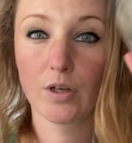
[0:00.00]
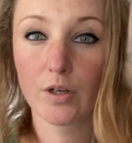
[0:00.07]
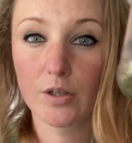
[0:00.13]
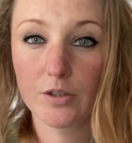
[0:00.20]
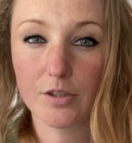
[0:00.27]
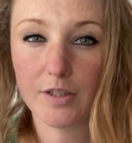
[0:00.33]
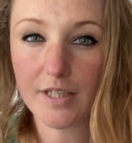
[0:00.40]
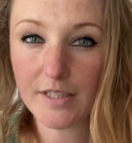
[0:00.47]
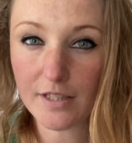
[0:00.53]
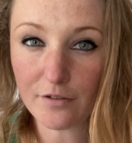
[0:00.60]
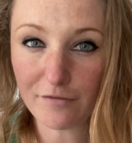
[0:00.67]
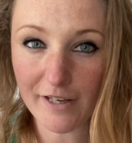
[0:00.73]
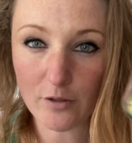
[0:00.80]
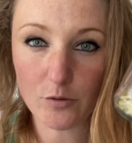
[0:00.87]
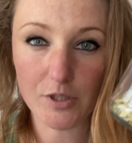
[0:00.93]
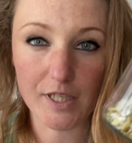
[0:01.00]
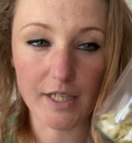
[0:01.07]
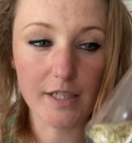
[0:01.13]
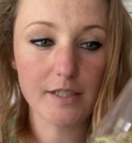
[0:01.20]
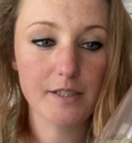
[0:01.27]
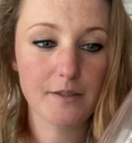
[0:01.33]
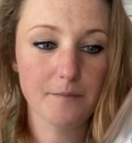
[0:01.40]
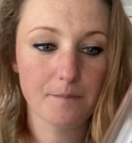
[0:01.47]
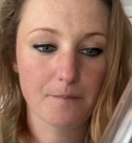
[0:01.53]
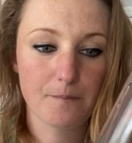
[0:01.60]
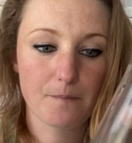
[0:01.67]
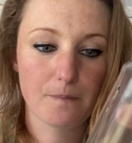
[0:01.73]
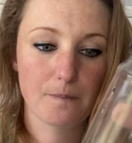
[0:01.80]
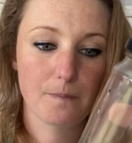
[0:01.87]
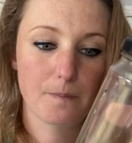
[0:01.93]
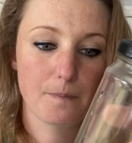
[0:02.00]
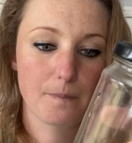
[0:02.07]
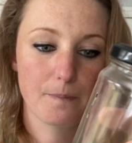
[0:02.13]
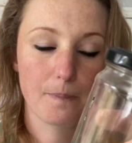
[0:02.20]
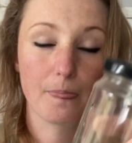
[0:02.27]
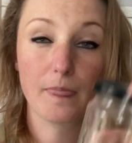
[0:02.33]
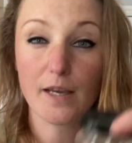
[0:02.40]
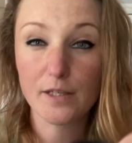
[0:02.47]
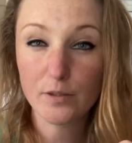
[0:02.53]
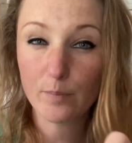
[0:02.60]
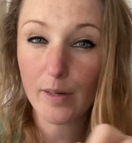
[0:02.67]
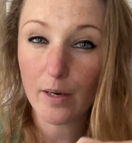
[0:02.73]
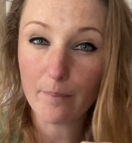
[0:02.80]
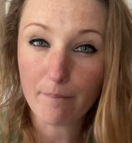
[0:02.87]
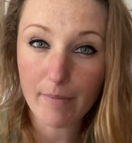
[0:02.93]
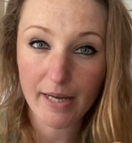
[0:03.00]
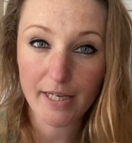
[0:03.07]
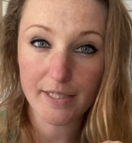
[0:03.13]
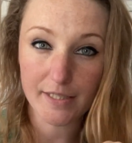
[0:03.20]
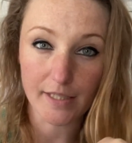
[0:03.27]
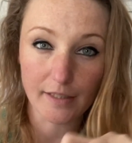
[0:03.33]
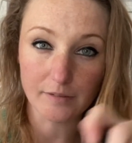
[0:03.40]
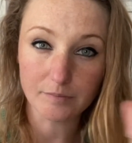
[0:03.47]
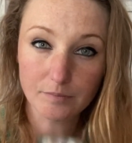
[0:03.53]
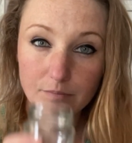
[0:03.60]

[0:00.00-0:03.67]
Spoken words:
So these are the fennel seeds. They smell amazing.